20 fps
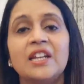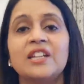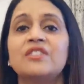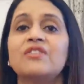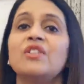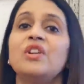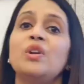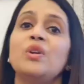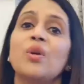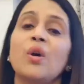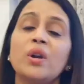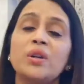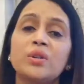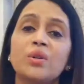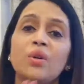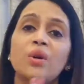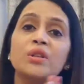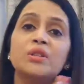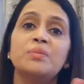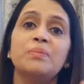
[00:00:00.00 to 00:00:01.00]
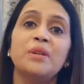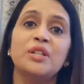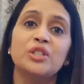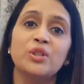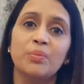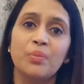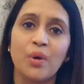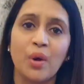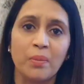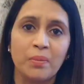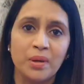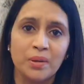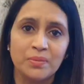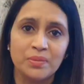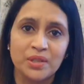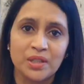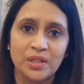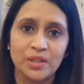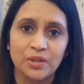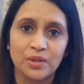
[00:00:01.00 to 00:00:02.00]
It will not cause major
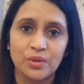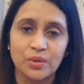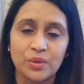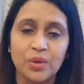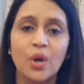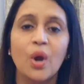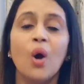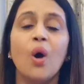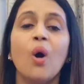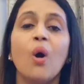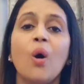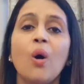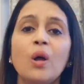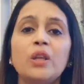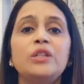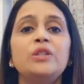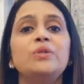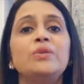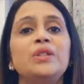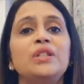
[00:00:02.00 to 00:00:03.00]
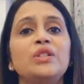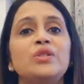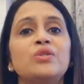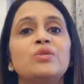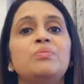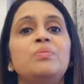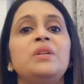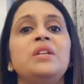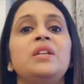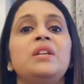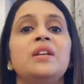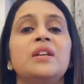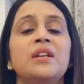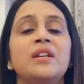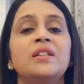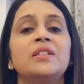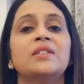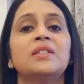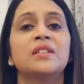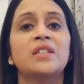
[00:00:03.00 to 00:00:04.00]
problems in you. All you need to
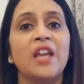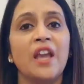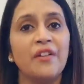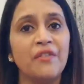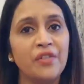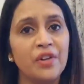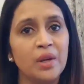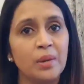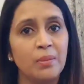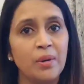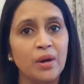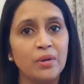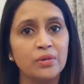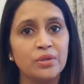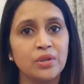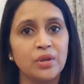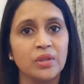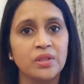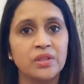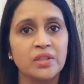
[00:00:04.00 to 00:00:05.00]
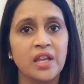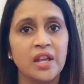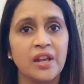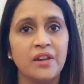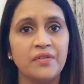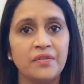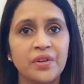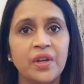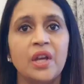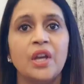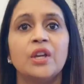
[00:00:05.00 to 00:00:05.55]
be is careful about yourself.